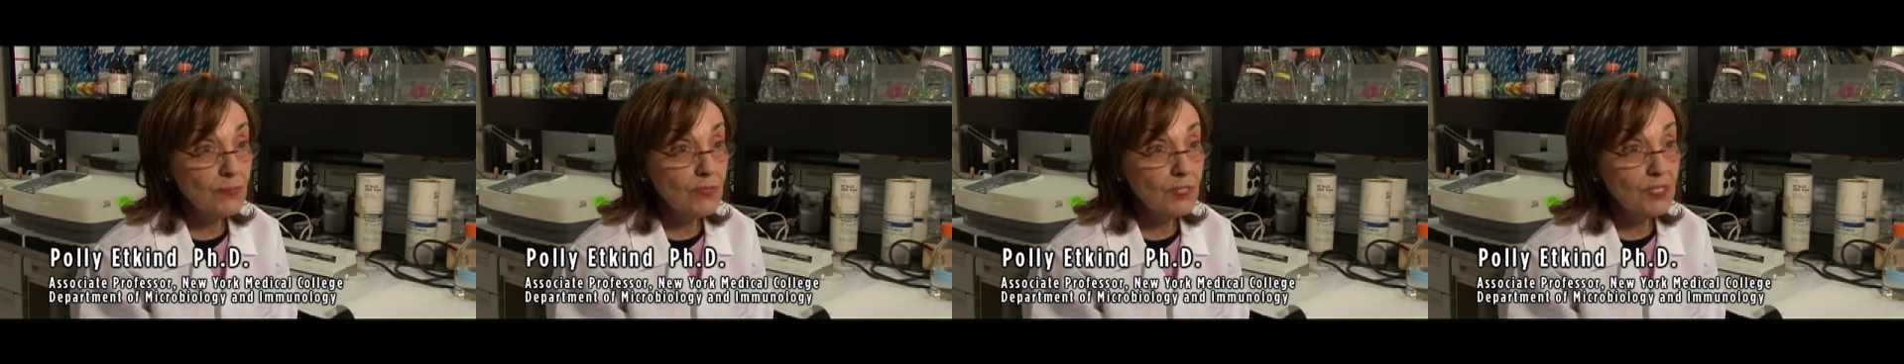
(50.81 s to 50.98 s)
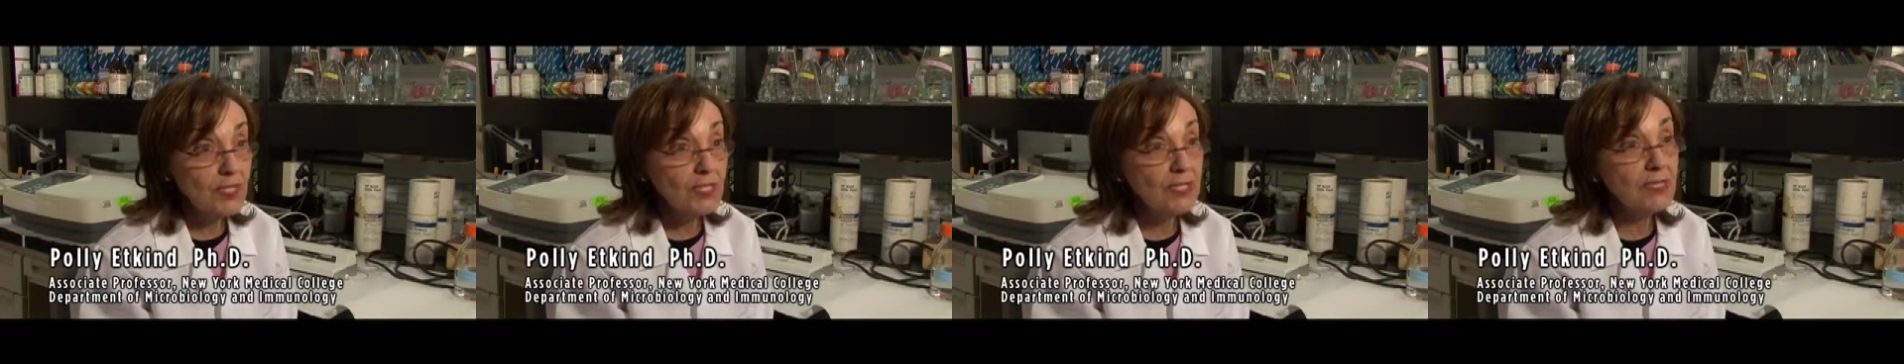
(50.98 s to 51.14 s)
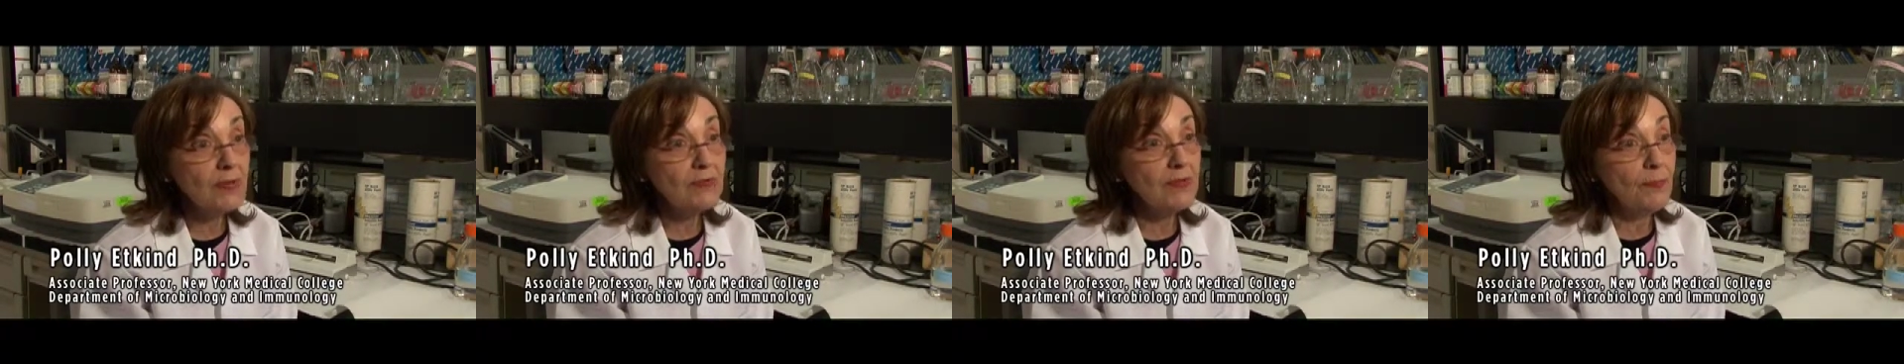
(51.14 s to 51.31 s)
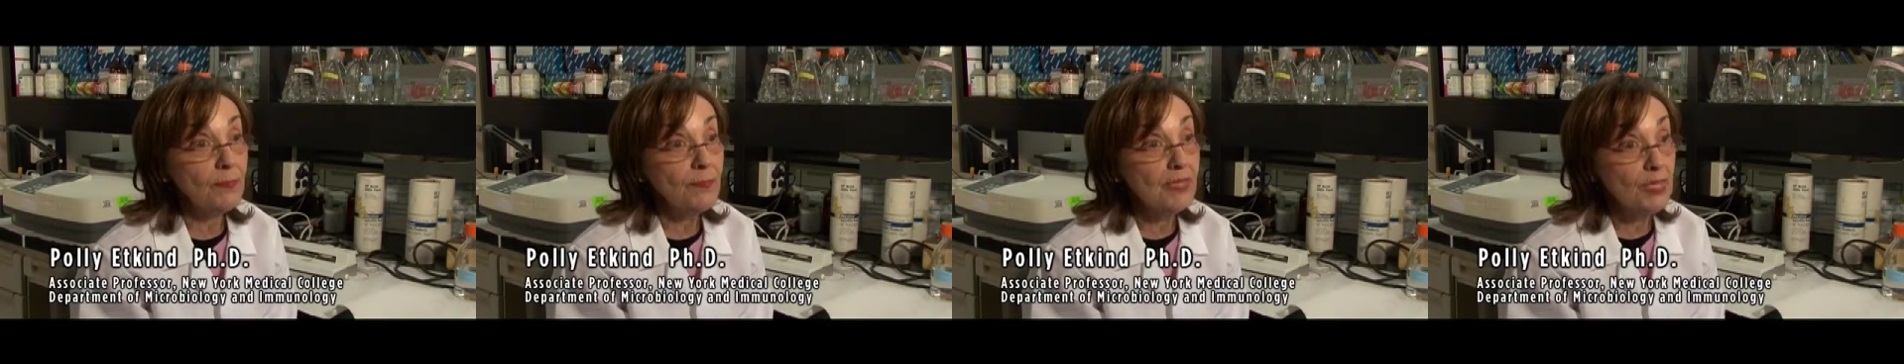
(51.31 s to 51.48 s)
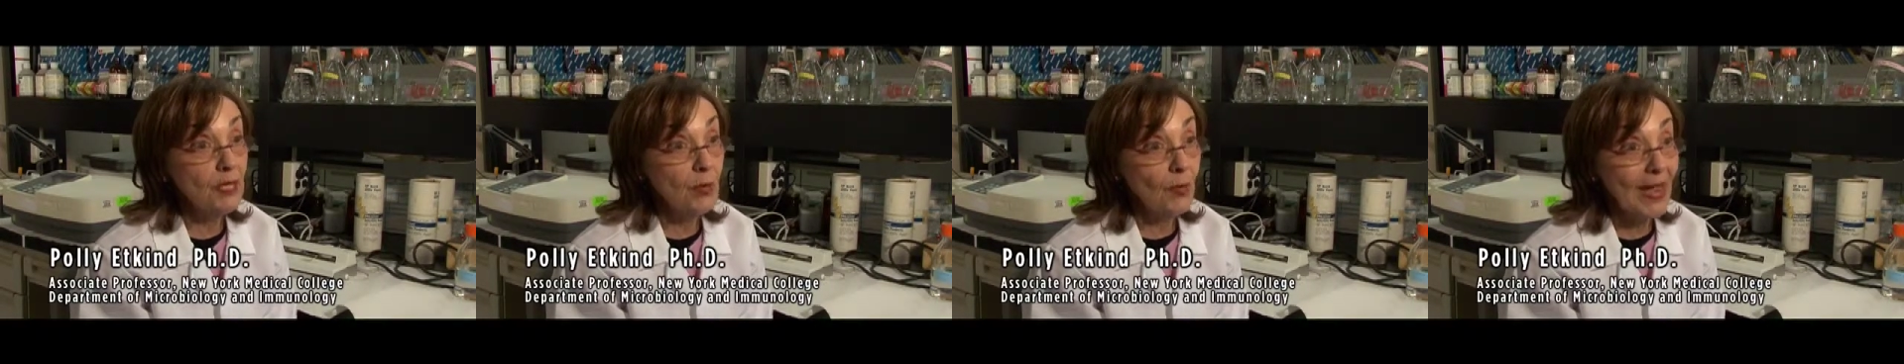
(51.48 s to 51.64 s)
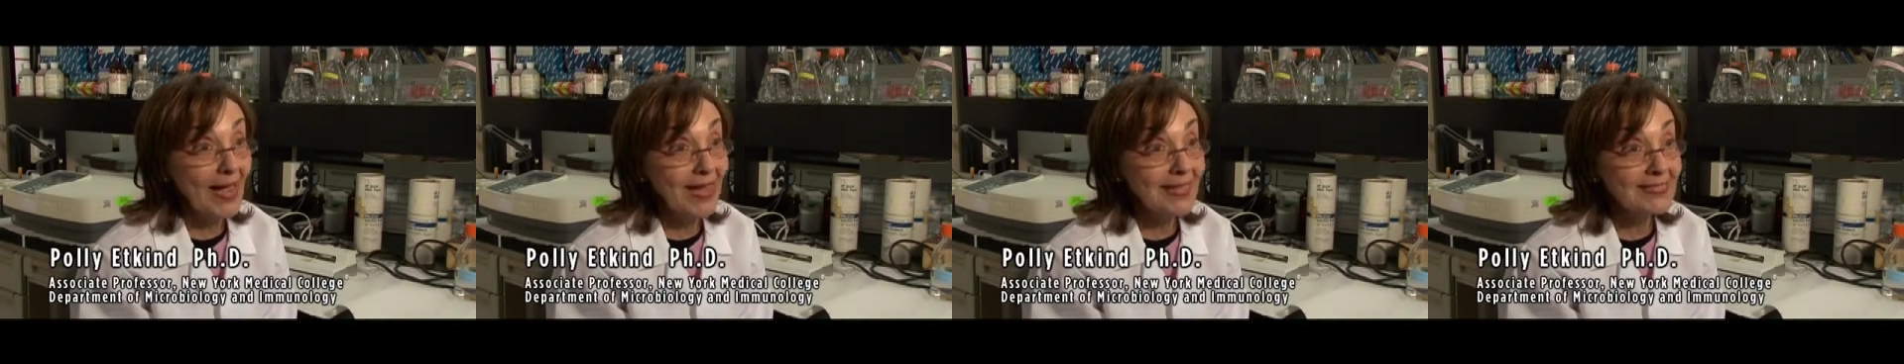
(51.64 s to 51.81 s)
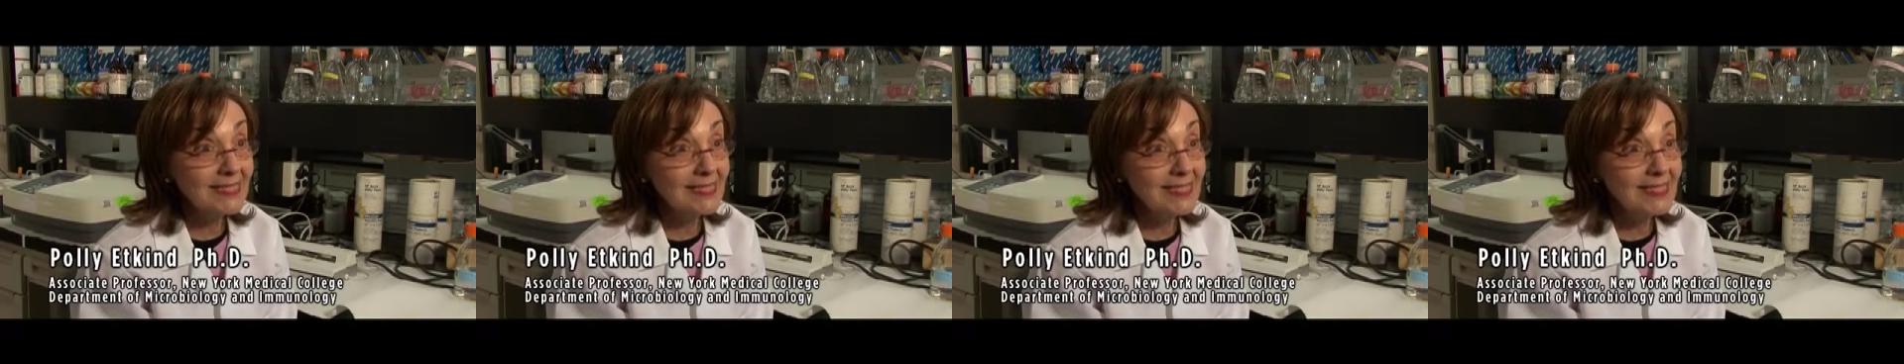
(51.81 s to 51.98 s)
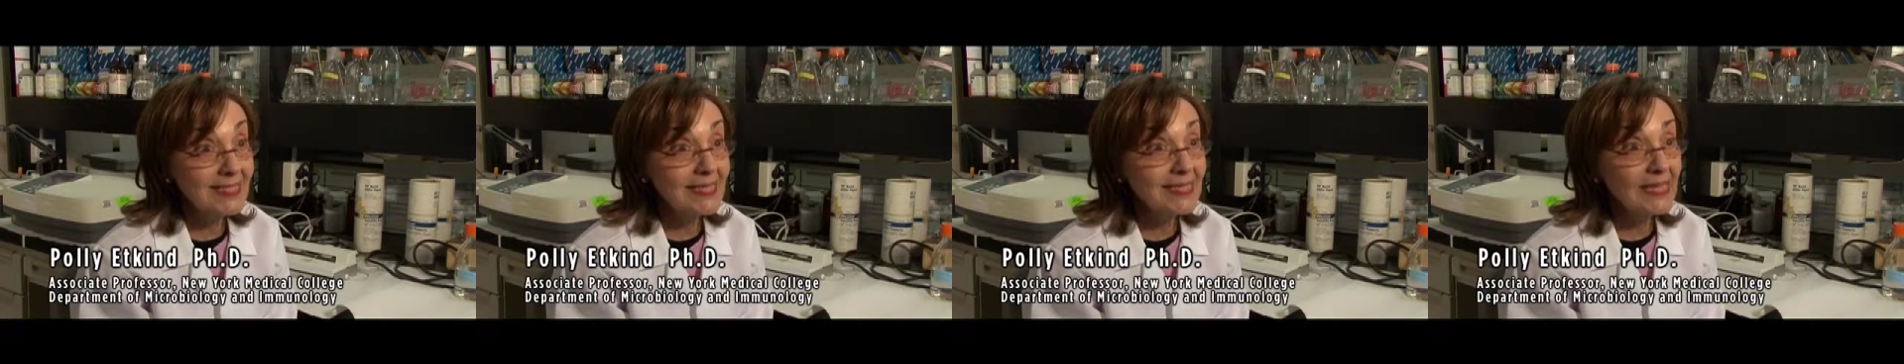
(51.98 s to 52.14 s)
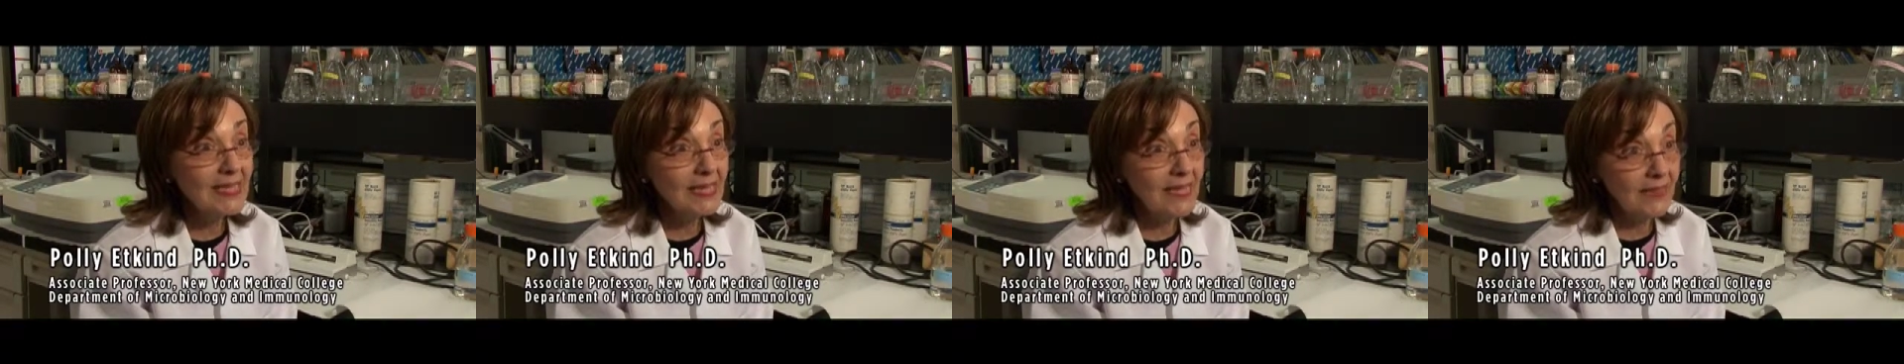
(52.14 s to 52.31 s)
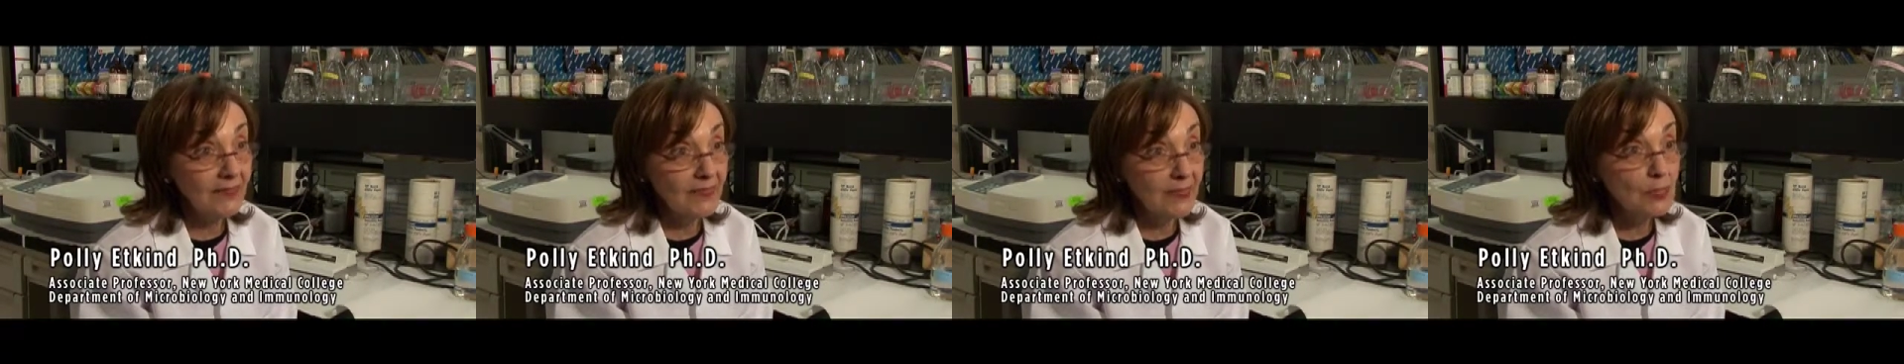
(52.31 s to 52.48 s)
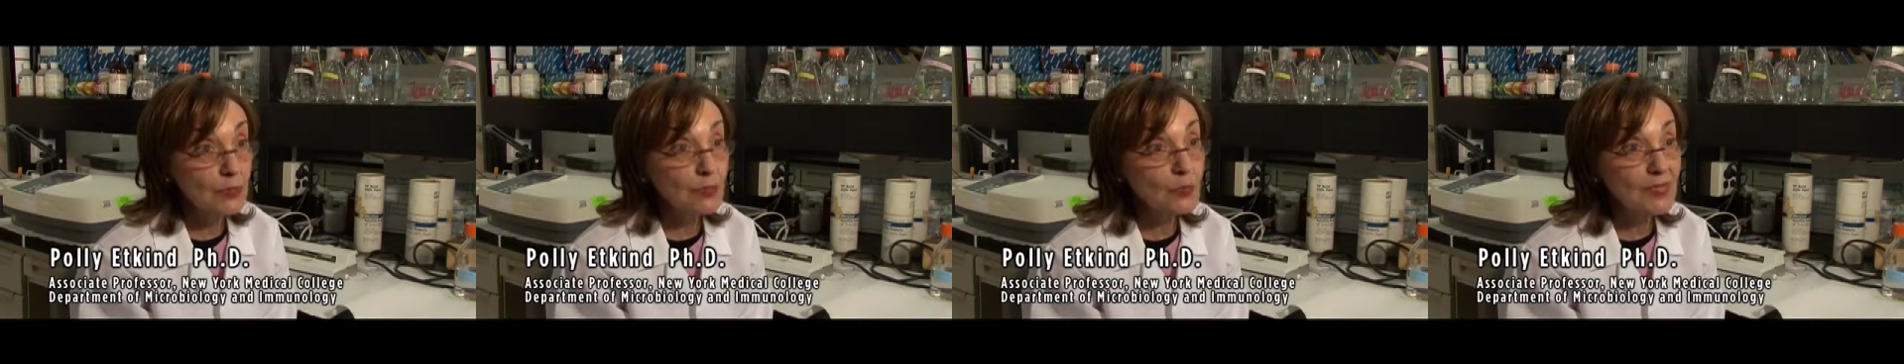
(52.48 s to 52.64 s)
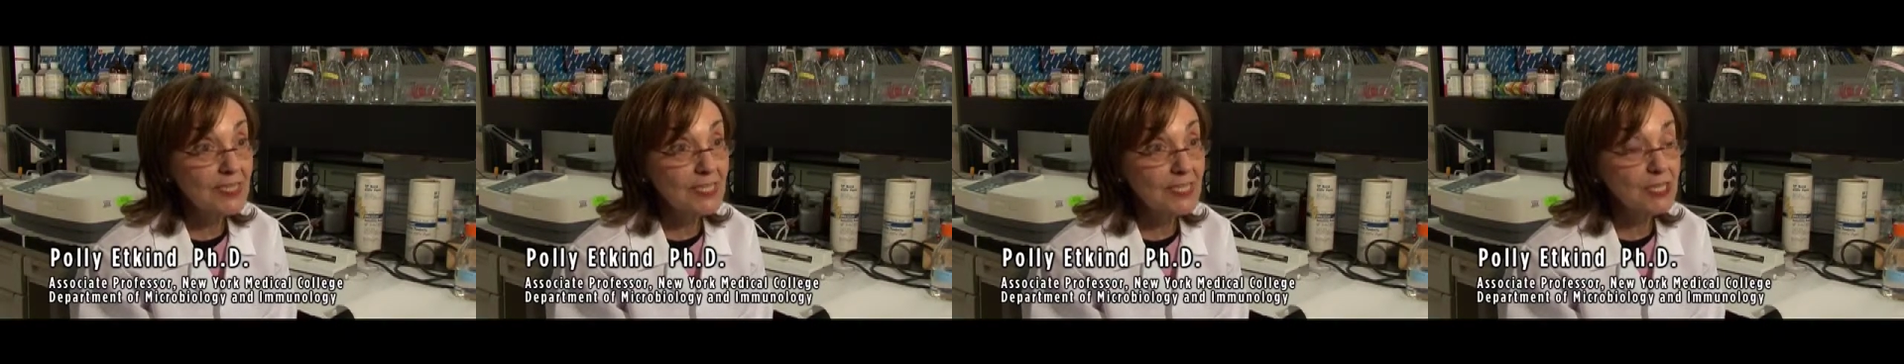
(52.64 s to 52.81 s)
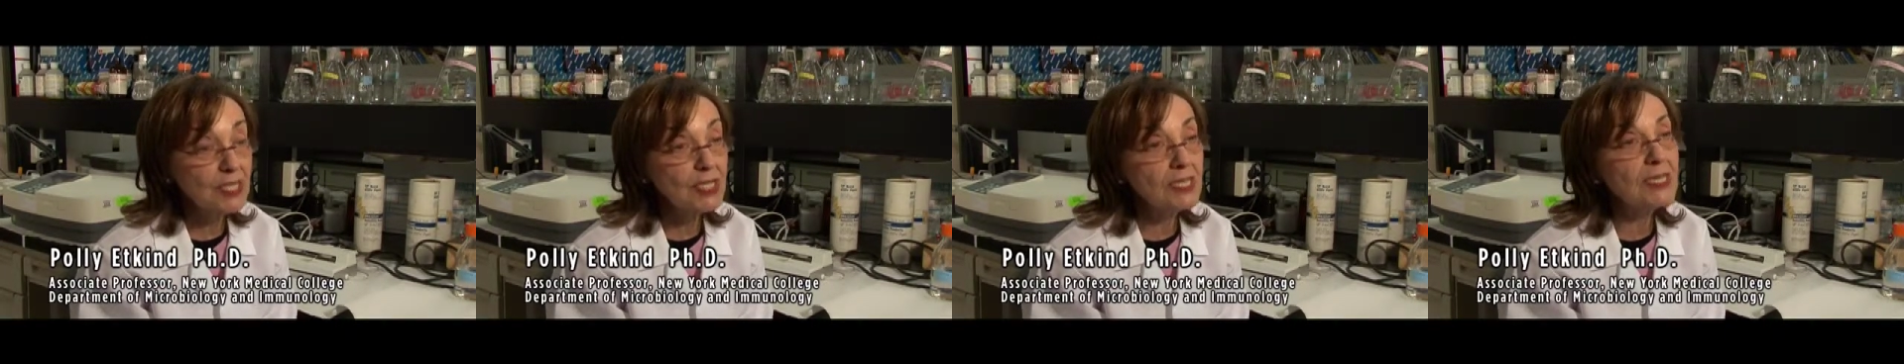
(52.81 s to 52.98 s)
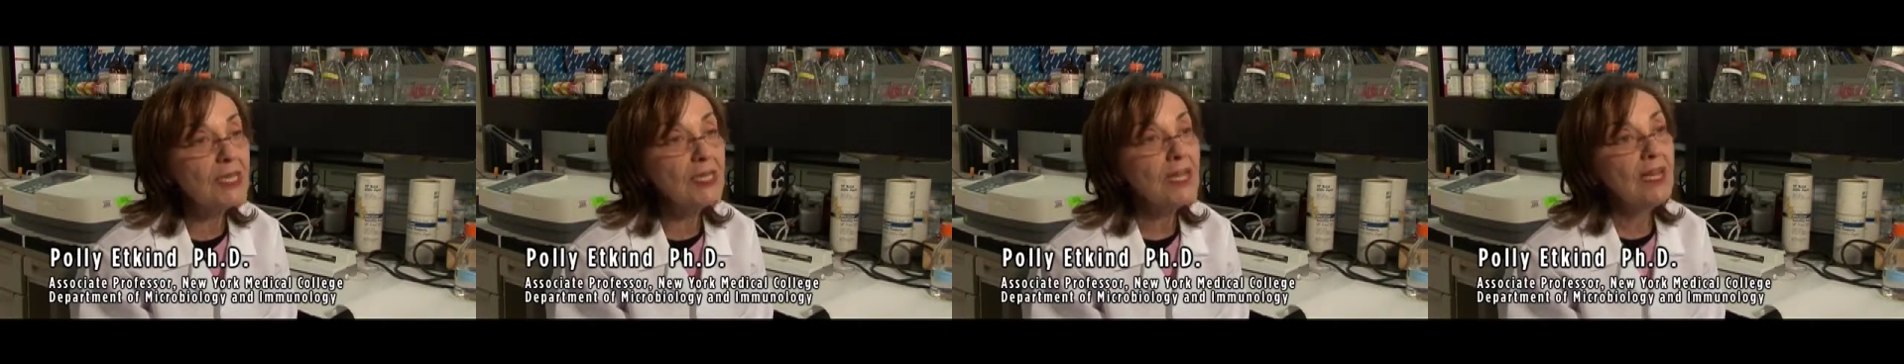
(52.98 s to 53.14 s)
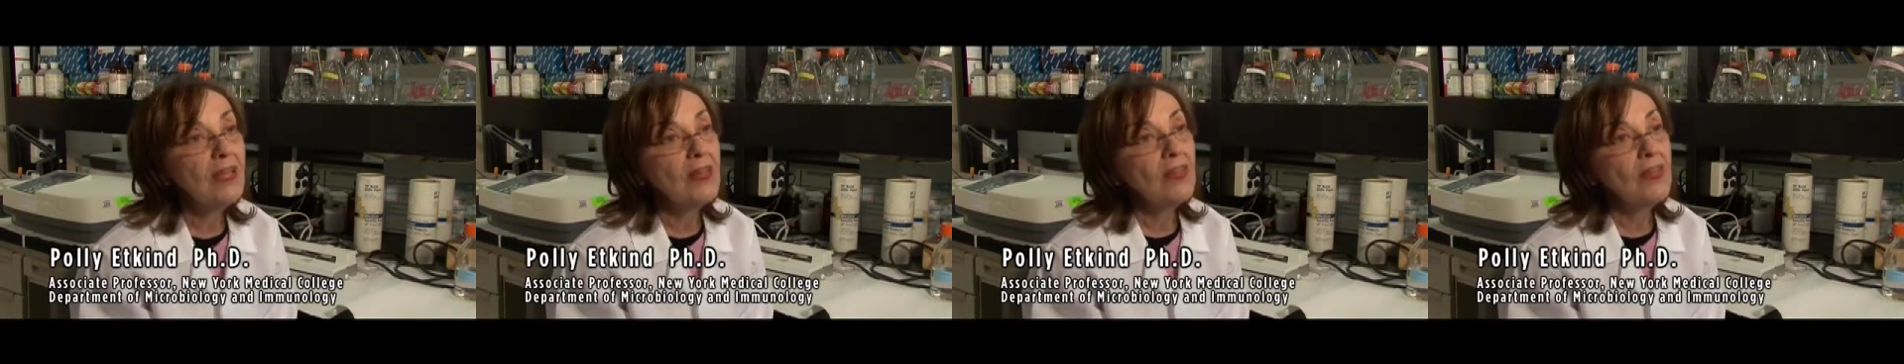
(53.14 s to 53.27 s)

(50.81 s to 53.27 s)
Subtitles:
which is an amino acid in this region,